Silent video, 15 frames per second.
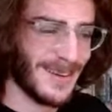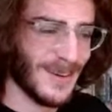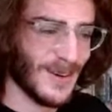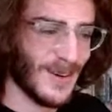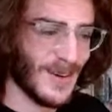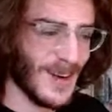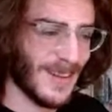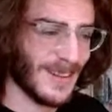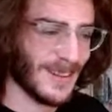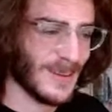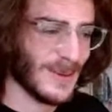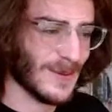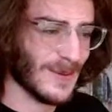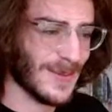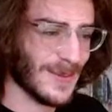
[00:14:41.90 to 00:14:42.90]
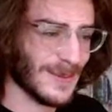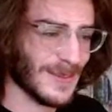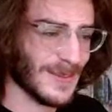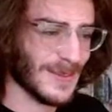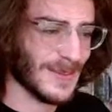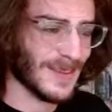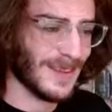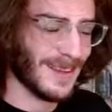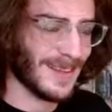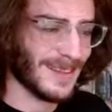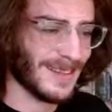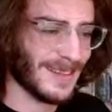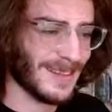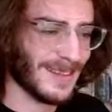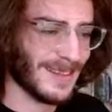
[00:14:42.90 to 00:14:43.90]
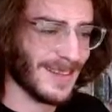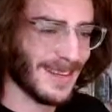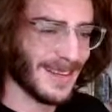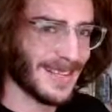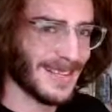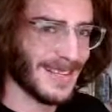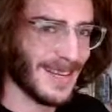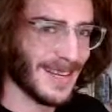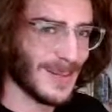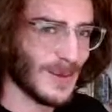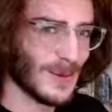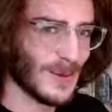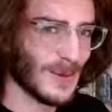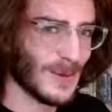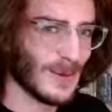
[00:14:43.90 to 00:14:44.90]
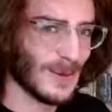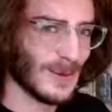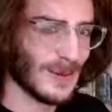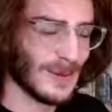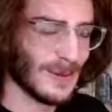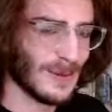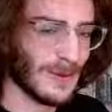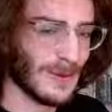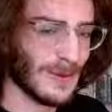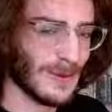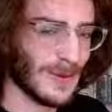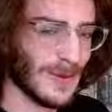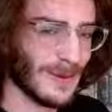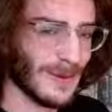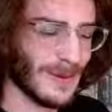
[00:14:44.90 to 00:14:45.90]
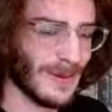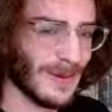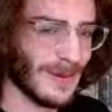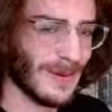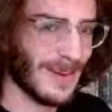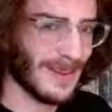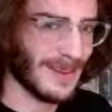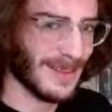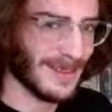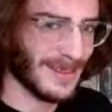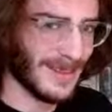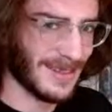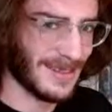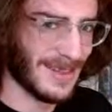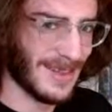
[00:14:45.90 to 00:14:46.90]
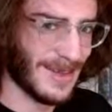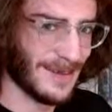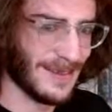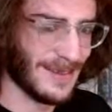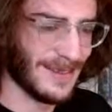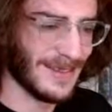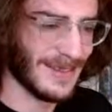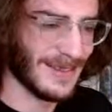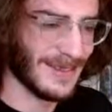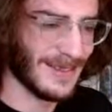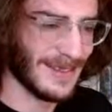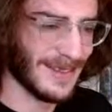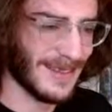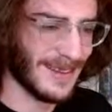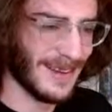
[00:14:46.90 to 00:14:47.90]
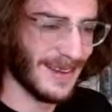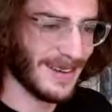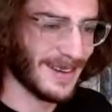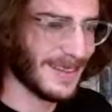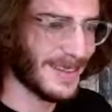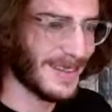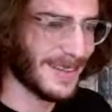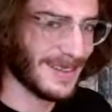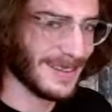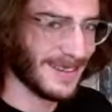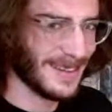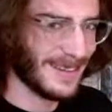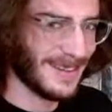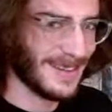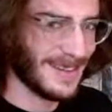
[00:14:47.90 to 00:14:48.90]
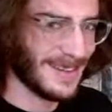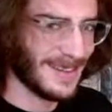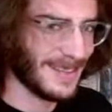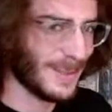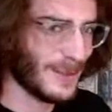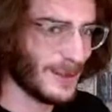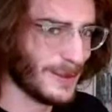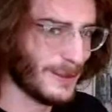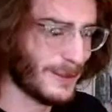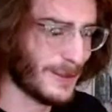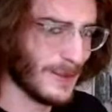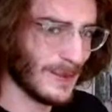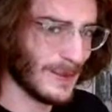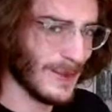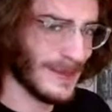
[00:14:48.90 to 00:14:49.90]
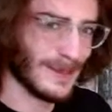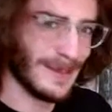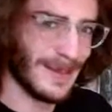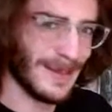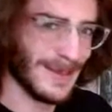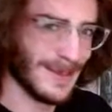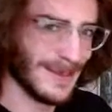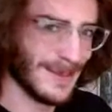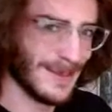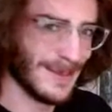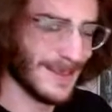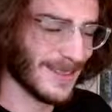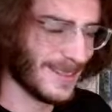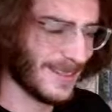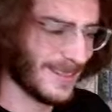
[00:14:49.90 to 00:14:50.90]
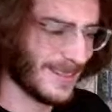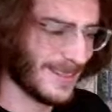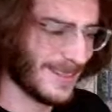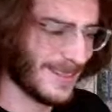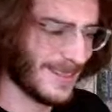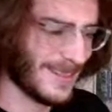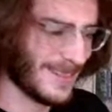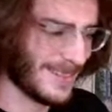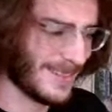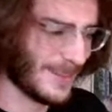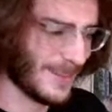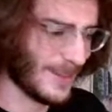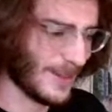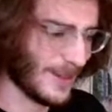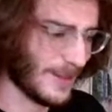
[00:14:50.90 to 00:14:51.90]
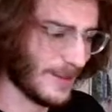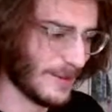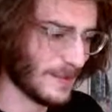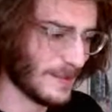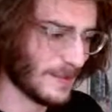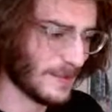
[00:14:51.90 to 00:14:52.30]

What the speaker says: a while ago when I was doing like tech tutorials for people that are not that tech savvy. So it's like how to like set your default Wi-Fi and stuff like that. Um,